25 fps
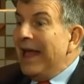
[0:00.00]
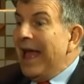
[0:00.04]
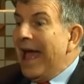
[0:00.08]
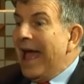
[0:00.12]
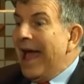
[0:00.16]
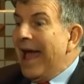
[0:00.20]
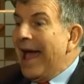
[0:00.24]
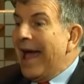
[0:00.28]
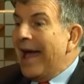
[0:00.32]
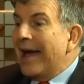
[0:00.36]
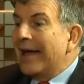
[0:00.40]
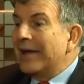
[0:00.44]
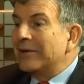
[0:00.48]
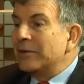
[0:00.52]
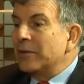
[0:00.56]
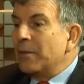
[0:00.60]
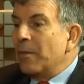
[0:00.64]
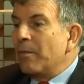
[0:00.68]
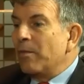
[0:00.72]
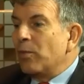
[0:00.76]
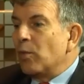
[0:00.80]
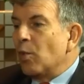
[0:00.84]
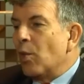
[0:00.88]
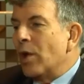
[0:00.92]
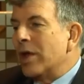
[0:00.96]
And
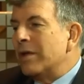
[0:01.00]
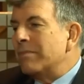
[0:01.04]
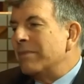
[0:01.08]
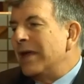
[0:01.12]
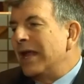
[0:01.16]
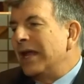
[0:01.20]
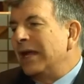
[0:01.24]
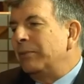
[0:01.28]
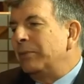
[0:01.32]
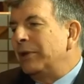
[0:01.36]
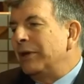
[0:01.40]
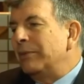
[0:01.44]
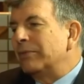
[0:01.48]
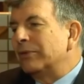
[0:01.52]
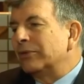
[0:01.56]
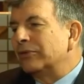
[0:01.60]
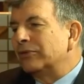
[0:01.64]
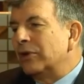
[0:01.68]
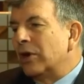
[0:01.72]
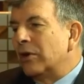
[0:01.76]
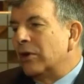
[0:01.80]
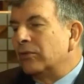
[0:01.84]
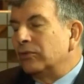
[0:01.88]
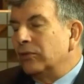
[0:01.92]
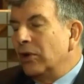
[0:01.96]
what many people
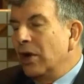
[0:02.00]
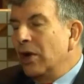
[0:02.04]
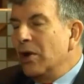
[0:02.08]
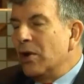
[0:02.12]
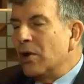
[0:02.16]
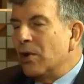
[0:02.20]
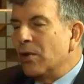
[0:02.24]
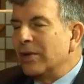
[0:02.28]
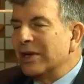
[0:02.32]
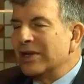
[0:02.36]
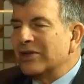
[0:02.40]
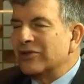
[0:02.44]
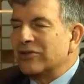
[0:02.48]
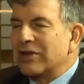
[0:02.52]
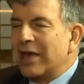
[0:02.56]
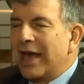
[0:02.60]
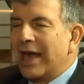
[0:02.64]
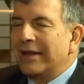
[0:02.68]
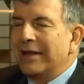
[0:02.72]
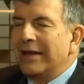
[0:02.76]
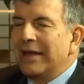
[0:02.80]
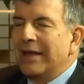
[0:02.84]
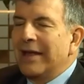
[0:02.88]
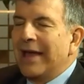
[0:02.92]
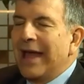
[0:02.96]
don't know is
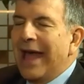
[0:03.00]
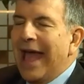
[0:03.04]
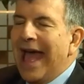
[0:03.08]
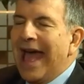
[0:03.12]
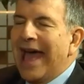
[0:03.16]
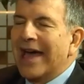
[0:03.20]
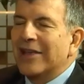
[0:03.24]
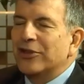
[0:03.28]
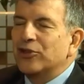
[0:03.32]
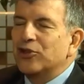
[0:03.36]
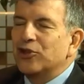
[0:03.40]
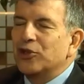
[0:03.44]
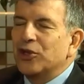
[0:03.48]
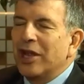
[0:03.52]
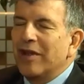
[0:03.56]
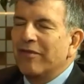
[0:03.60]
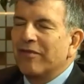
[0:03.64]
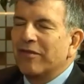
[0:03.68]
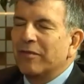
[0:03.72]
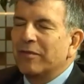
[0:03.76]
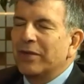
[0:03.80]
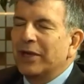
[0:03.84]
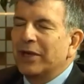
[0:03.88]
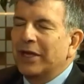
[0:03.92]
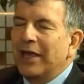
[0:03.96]
that as
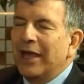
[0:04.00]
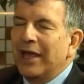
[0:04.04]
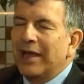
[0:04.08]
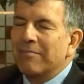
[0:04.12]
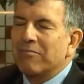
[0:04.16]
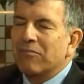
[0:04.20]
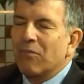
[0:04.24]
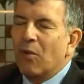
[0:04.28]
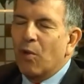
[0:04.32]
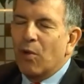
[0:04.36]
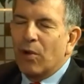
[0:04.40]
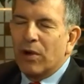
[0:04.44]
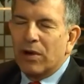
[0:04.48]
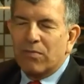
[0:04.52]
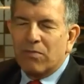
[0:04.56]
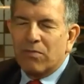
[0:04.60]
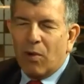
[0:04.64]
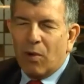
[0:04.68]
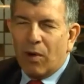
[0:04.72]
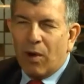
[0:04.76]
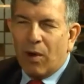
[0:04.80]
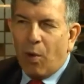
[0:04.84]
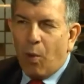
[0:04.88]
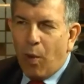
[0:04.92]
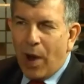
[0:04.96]
Schaeffer became more and
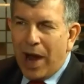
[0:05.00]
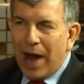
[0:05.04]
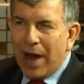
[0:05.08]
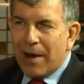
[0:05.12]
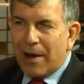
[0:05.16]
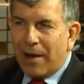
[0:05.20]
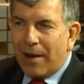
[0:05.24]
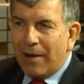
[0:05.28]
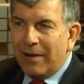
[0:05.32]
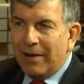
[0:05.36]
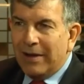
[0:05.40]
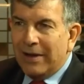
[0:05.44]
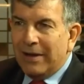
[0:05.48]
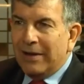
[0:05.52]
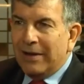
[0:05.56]
more aware